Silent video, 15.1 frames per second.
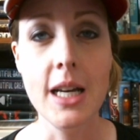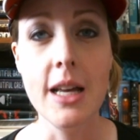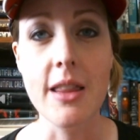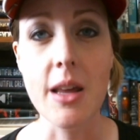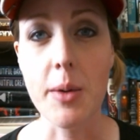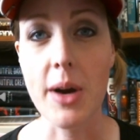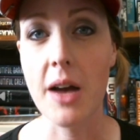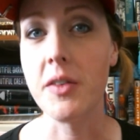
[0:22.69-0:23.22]

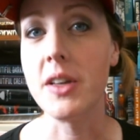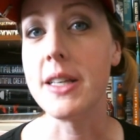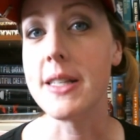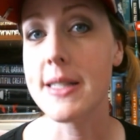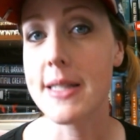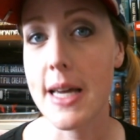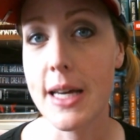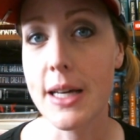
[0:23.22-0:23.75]
They were having a
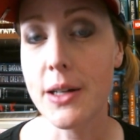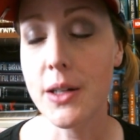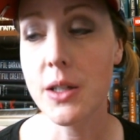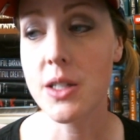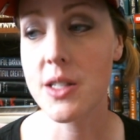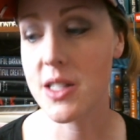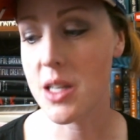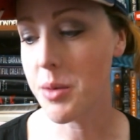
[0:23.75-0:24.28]
sale.
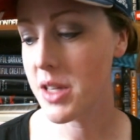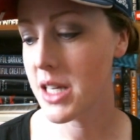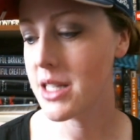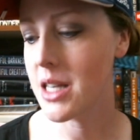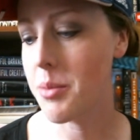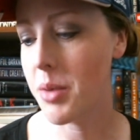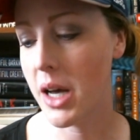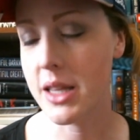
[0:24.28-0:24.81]
Some of these
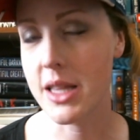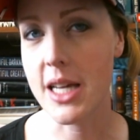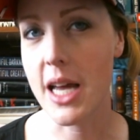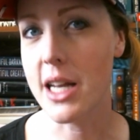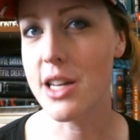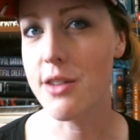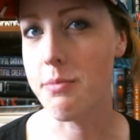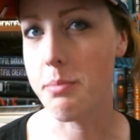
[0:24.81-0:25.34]
I bought at the
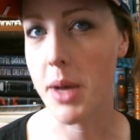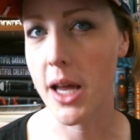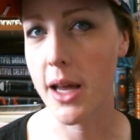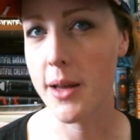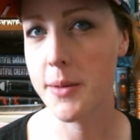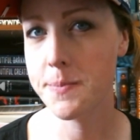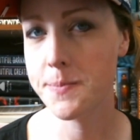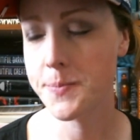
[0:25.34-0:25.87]
end of
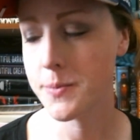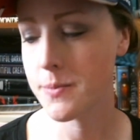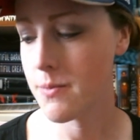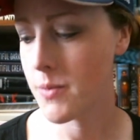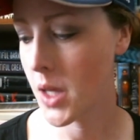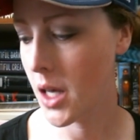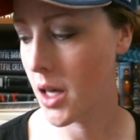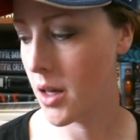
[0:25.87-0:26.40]
May,
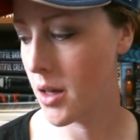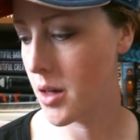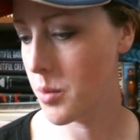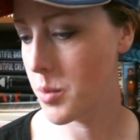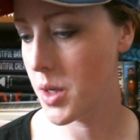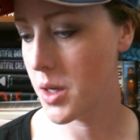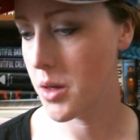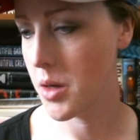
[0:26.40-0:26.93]

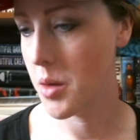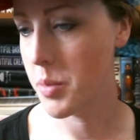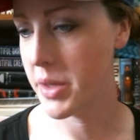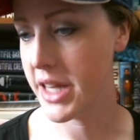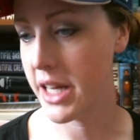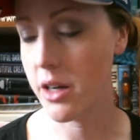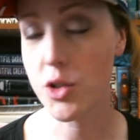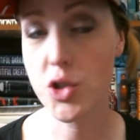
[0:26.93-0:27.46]
but
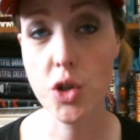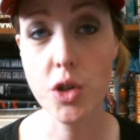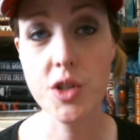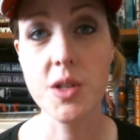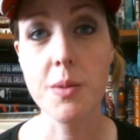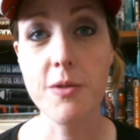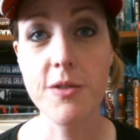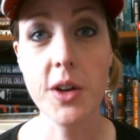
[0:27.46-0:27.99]
then I'll show you
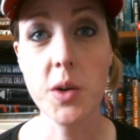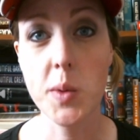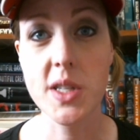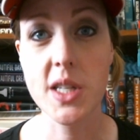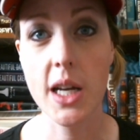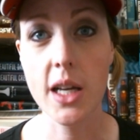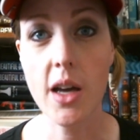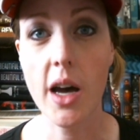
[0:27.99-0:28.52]
some fun ones
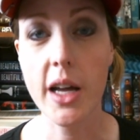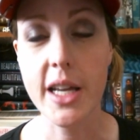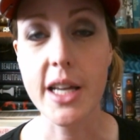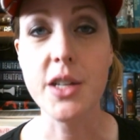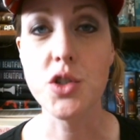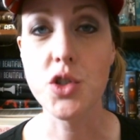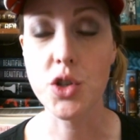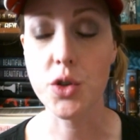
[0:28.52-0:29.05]
that I got
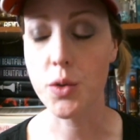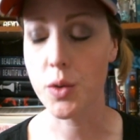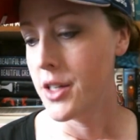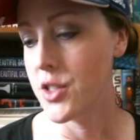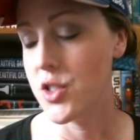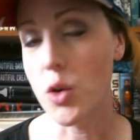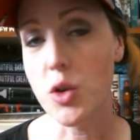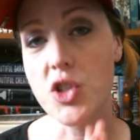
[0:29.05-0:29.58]
in June.
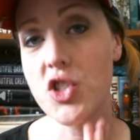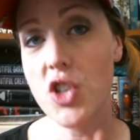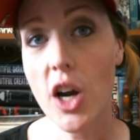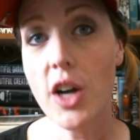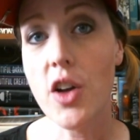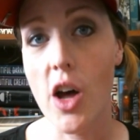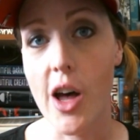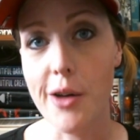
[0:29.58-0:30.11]
So to
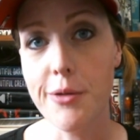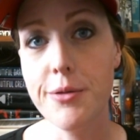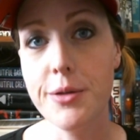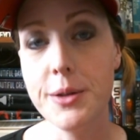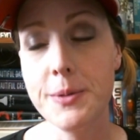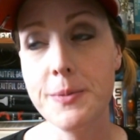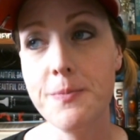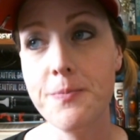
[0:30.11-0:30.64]
start off,
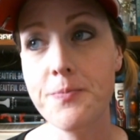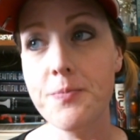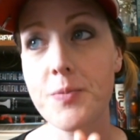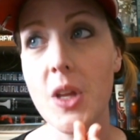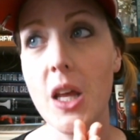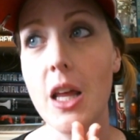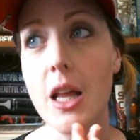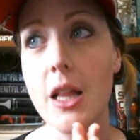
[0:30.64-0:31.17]

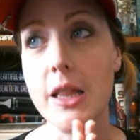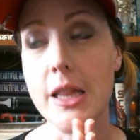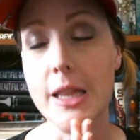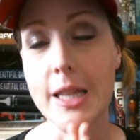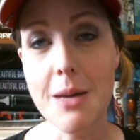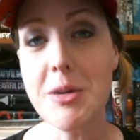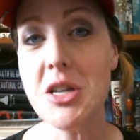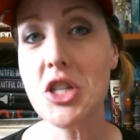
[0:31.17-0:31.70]

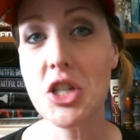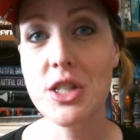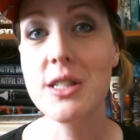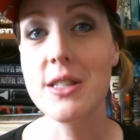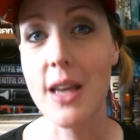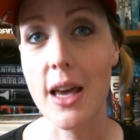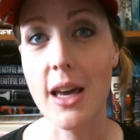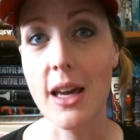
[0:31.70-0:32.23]
let me just
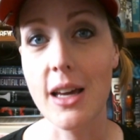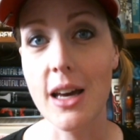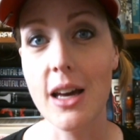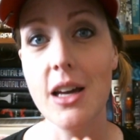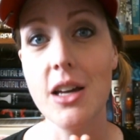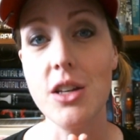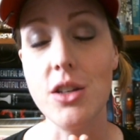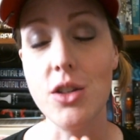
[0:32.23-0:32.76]
say,
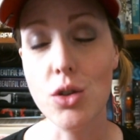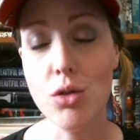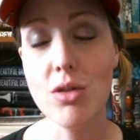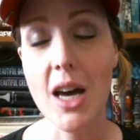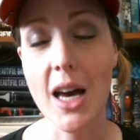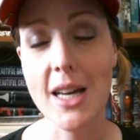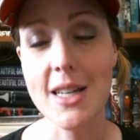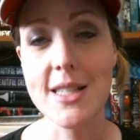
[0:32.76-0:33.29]
you
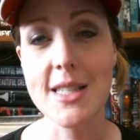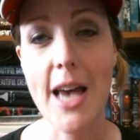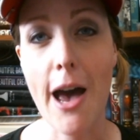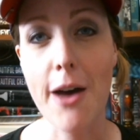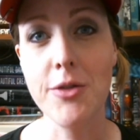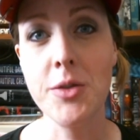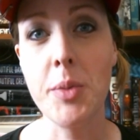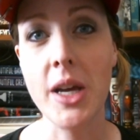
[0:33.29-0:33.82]
guys
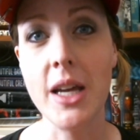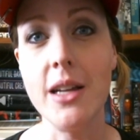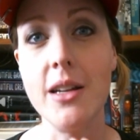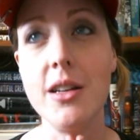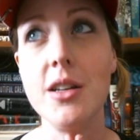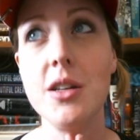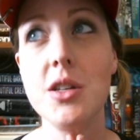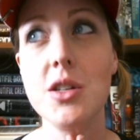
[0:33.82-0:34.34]
have
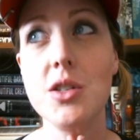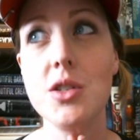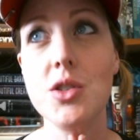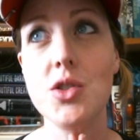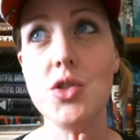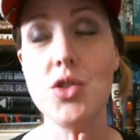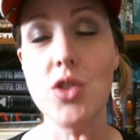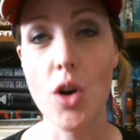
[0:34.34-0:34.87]
been
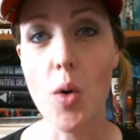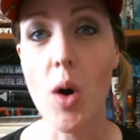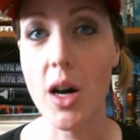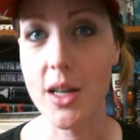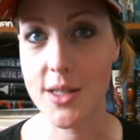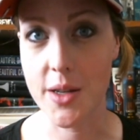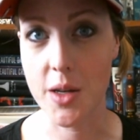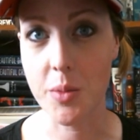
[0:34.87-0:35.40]
so
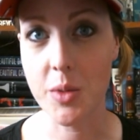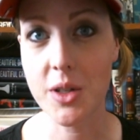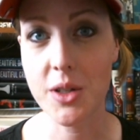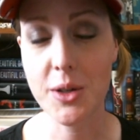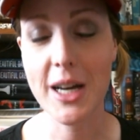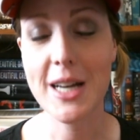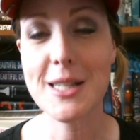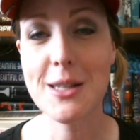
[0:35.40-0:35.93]
awesome.
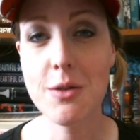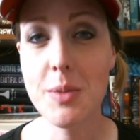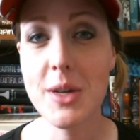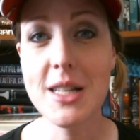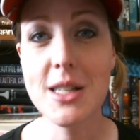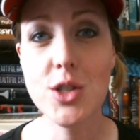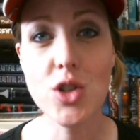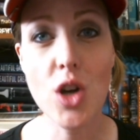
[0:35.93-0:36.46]
You guys have
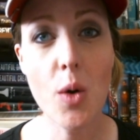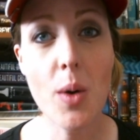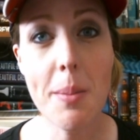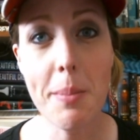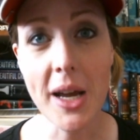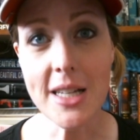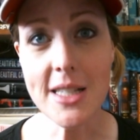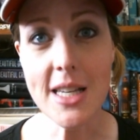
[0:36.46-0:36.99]
been so
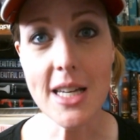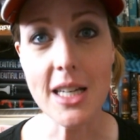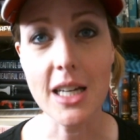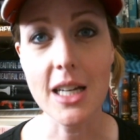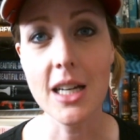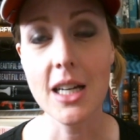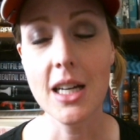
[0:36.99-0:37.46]
amazing.